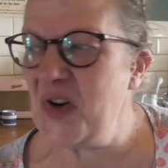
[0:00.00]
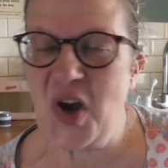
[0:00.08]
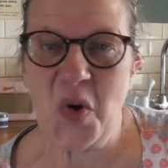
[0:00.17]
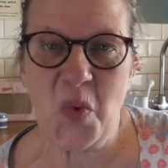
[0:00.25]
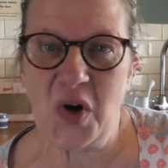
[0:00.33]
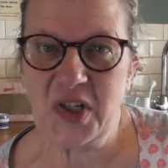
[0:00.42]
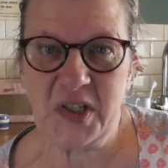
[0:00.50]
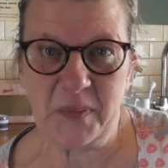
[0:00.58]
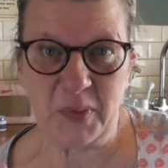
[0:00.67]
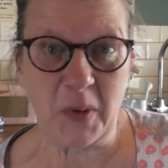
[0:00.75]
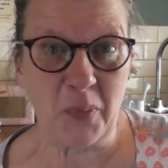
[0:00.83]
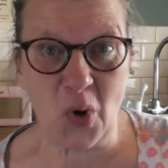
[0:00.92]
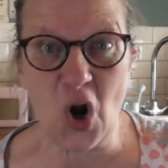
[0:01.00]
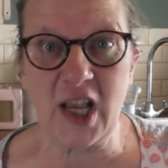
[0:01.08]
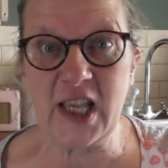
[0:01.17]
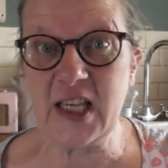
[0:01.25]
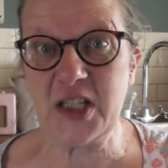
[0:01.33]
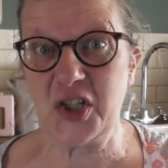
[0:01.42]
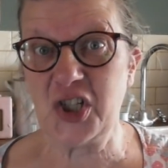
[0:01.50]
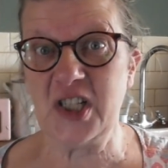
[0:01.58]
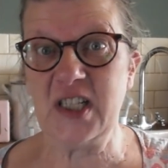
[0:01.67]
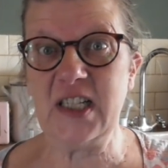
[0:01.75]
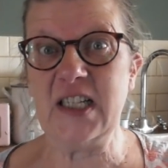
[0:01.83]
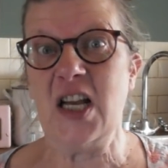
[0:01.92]
know what a
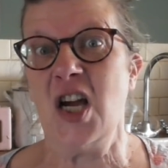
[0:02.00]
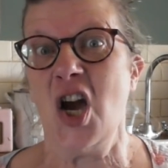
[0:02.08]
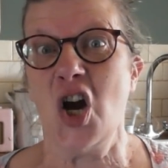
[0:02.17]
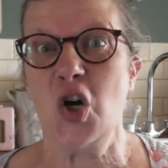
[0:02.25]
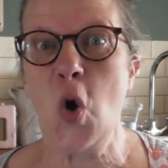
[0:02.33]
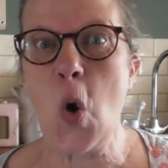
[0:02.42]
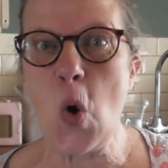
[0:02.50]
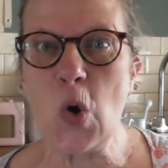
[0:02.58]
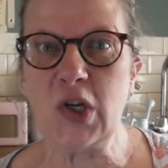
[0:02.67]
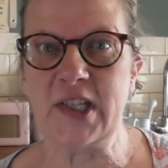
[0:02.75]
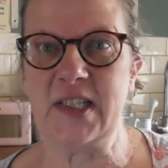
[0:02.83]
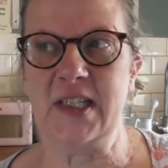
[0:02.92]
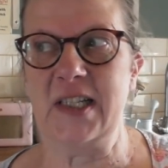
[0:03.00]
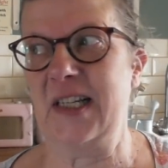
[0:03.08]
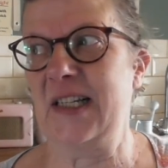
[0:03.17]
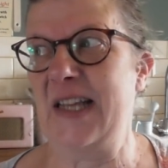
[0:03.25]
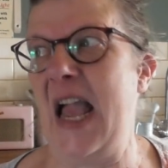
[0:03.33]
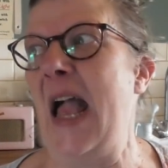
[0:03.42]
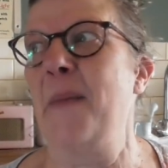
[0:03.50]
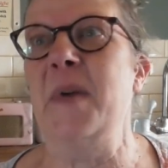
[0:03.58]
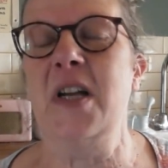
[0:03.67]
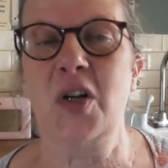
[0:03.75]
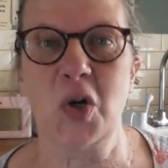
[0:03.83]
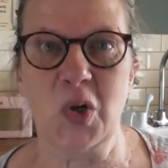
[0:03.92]
proprietary caustic
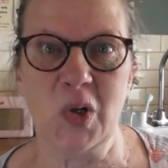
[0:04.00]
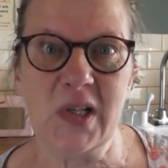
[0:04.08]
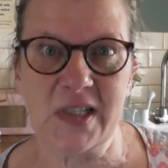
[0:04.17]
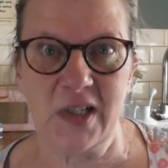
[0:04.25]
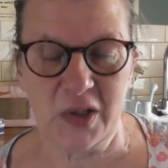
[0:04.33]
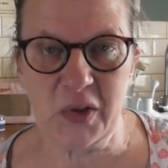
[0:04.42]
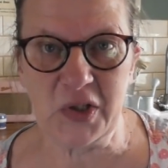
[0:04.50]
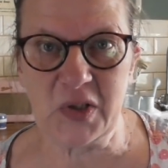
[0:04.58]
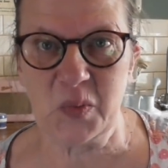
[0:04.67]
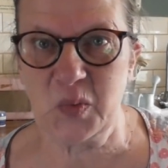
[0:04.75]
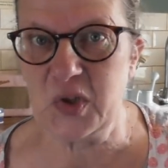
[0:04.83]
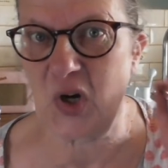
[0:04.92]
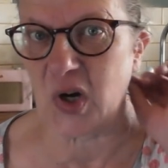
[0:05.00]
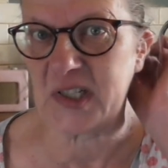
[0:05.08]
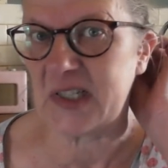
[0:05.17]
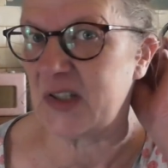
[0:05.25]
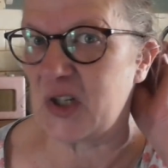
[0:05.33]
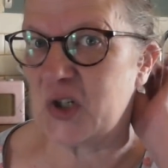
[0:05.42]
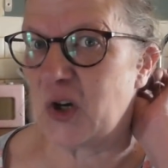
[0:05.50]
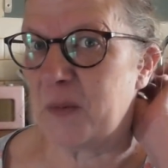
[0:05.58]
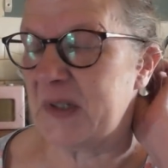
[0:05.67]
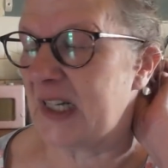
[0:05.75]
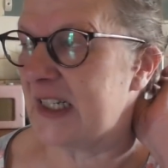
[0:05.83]
chemical solution would cost in the shops.